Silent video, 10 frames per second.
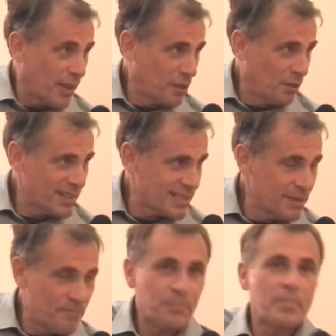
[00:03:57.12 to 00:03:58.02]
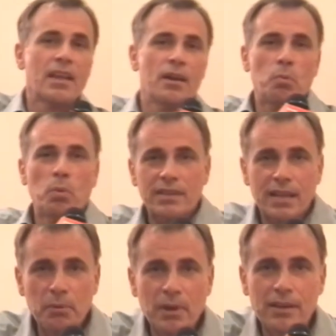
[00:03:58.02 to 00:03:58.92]
Thank you, Leslie.
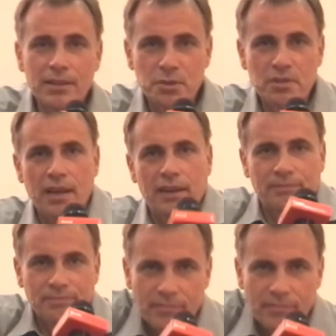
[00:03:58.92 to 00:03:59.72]
What have we learned today?